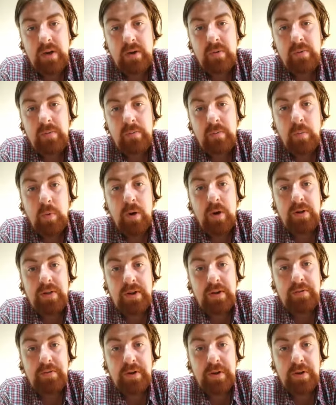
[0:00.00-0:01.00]
know, more
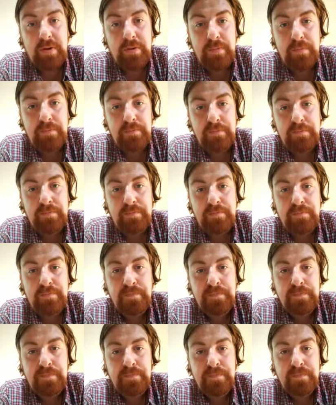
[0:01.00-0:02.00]
than a few.
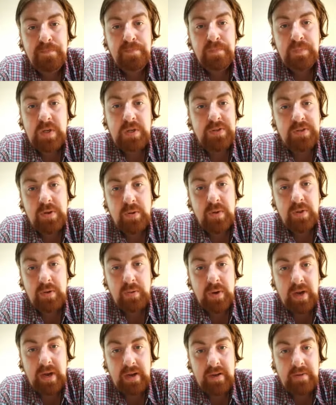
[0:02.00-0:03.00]
There's no other
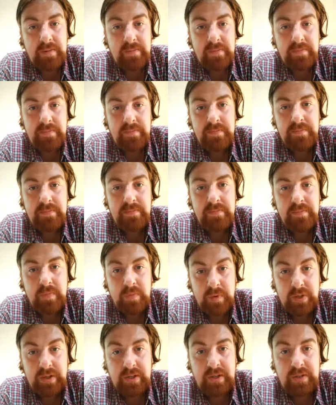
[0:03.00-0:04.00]
way,
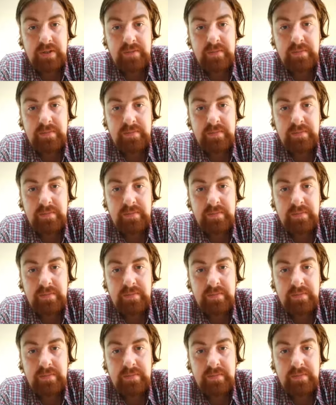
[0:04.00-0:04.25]
really.